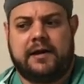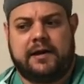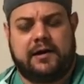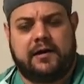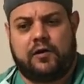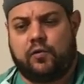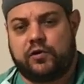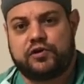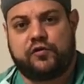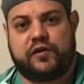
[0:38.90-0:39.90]

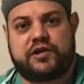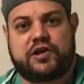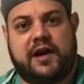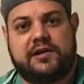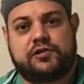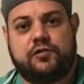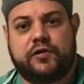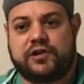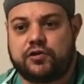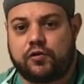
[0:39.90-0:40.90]
Once you finish high school,
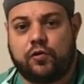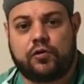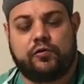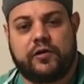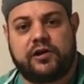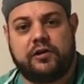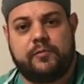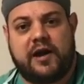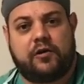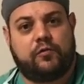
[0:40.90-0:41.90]
get your core
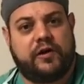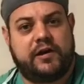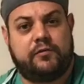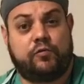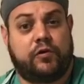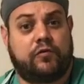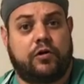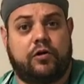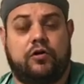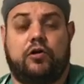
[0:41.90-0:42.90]
curriculum out of the way at one of
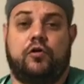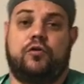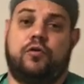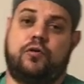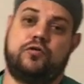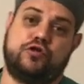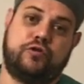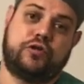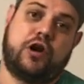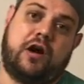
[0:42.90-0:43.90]
our local
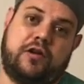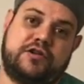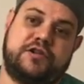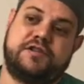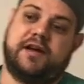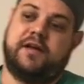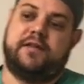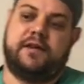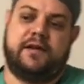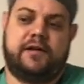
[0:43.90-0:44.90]
junior colleges, and
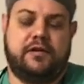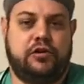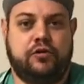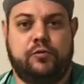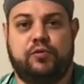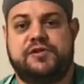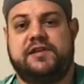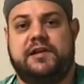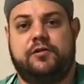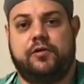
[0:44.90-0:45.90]
then you
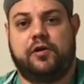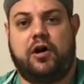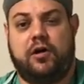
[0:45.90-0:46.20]
proceed to